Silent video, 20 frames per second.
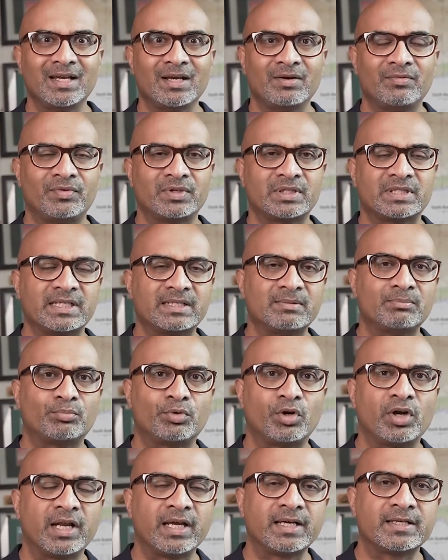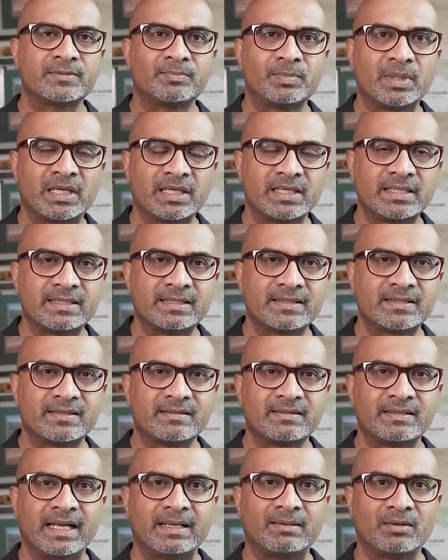for certain products,
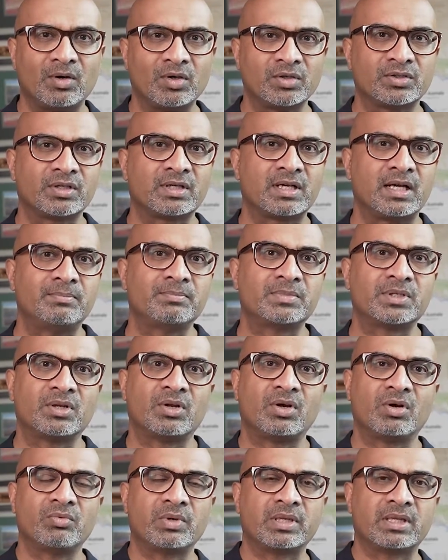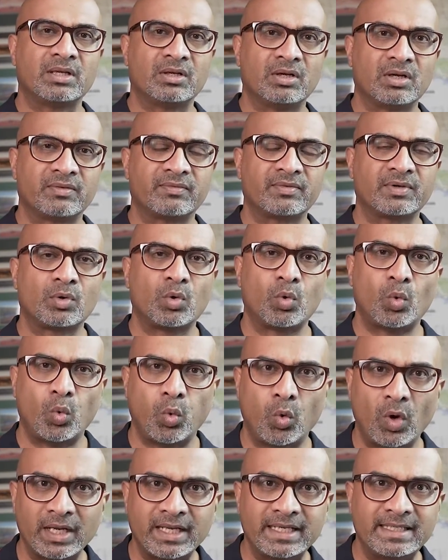because that also comes along with a lot of
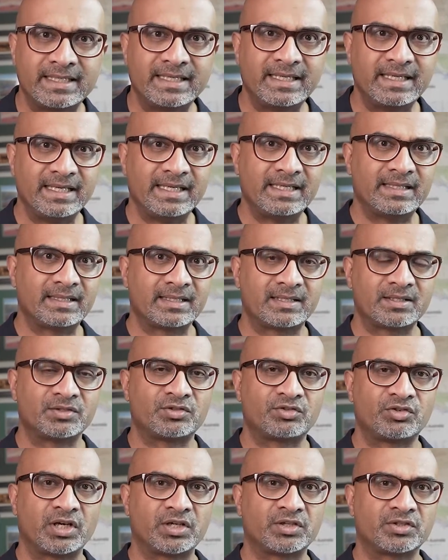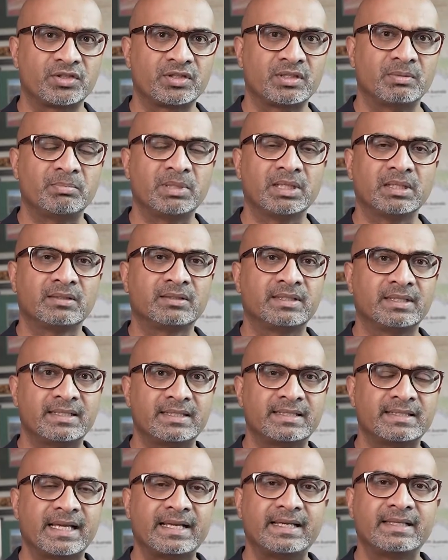quality in the construction, the build, the
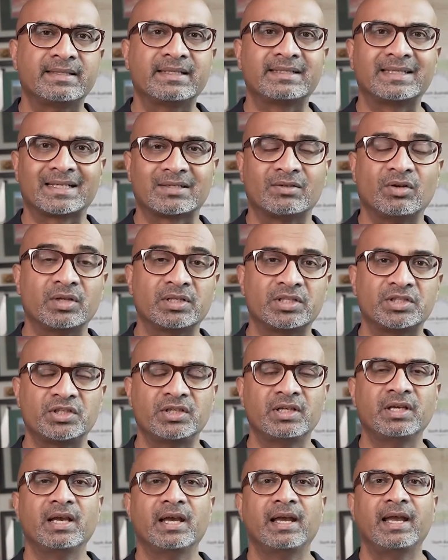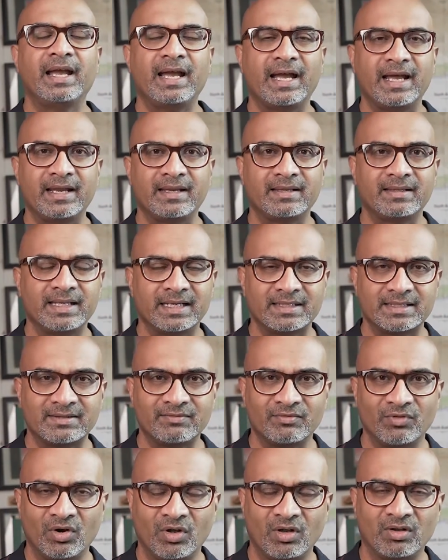design, the technology, and that's
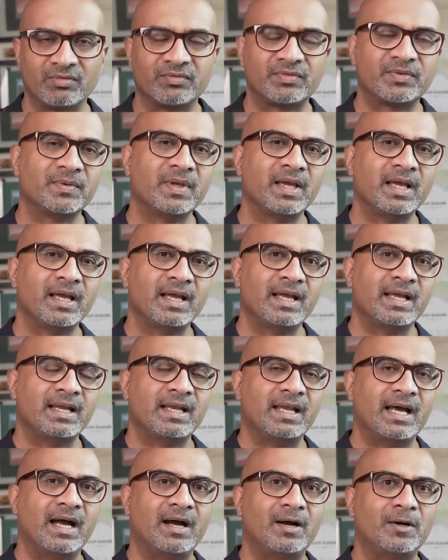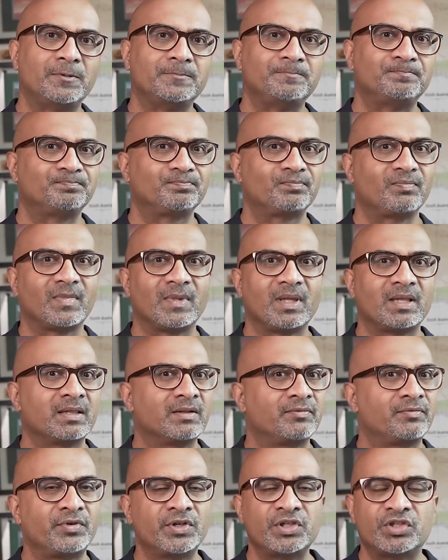involved. Now,
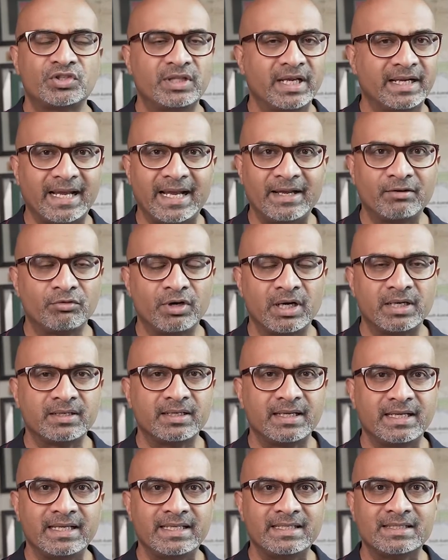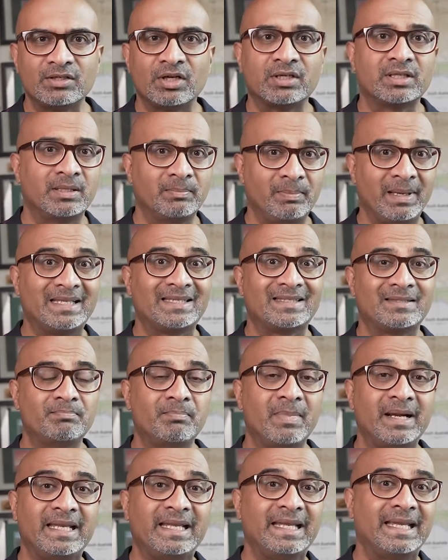the fridge that I run is not the best
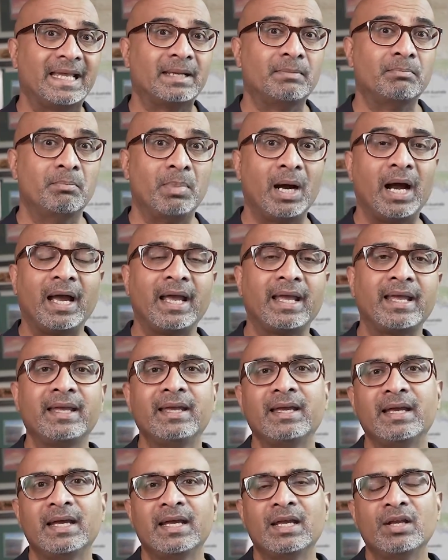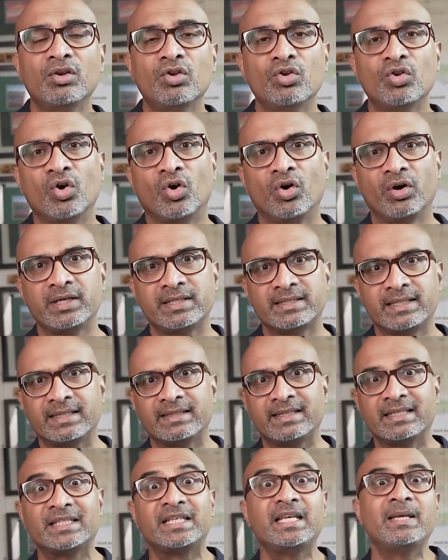money can buy, nor is
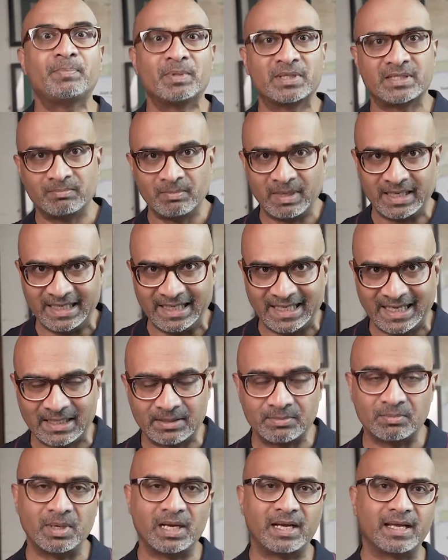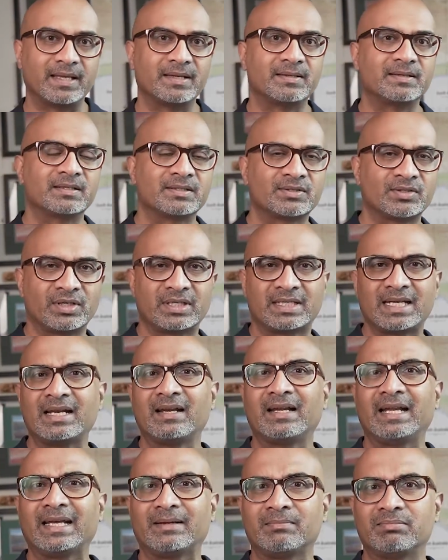it the cheapest money can buy. So it's
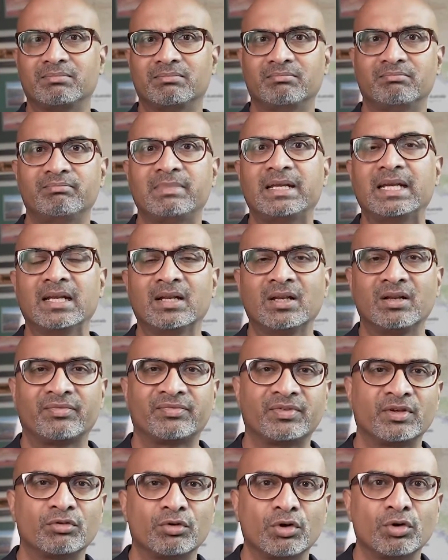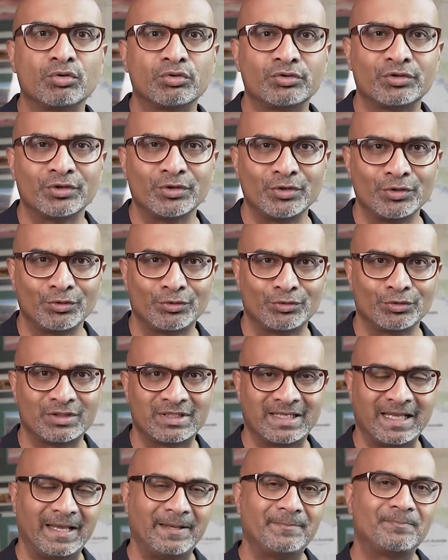kind of like middle of the road, you could
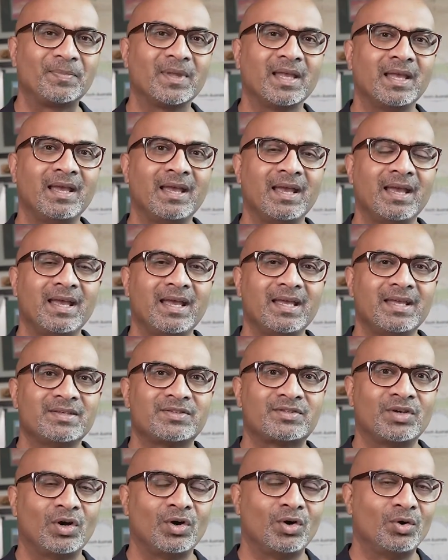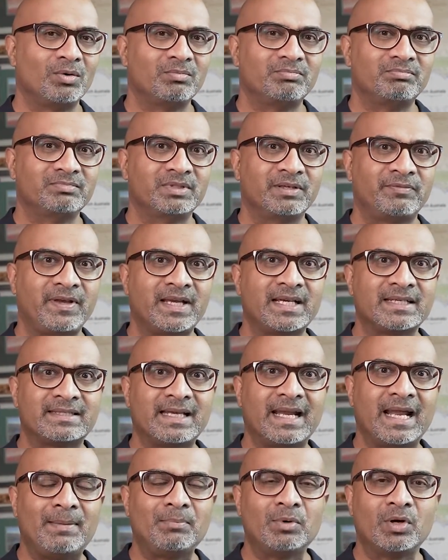say. So the figures
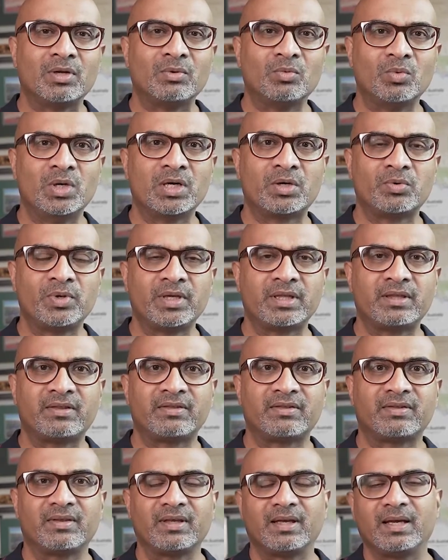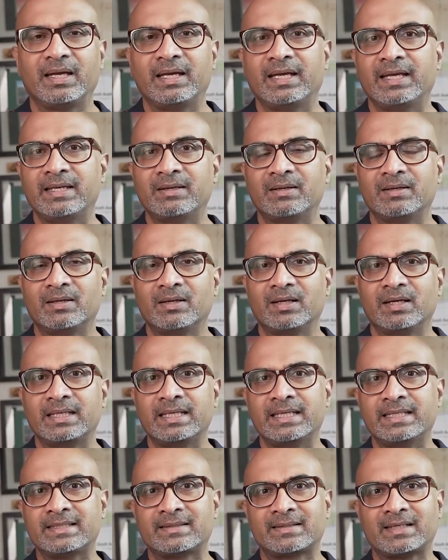that I'm going to work with
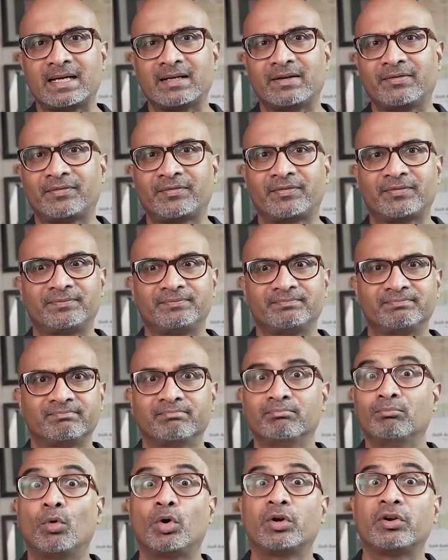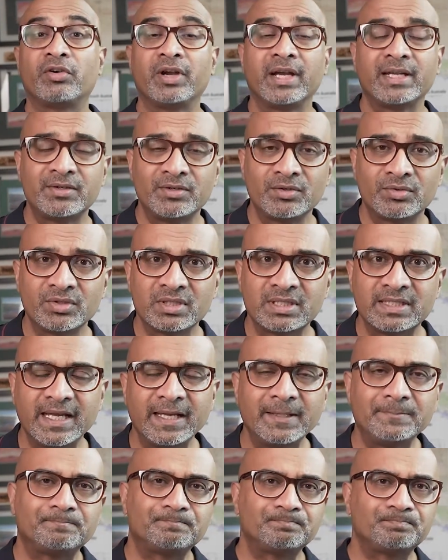is kind of moderate, you could say.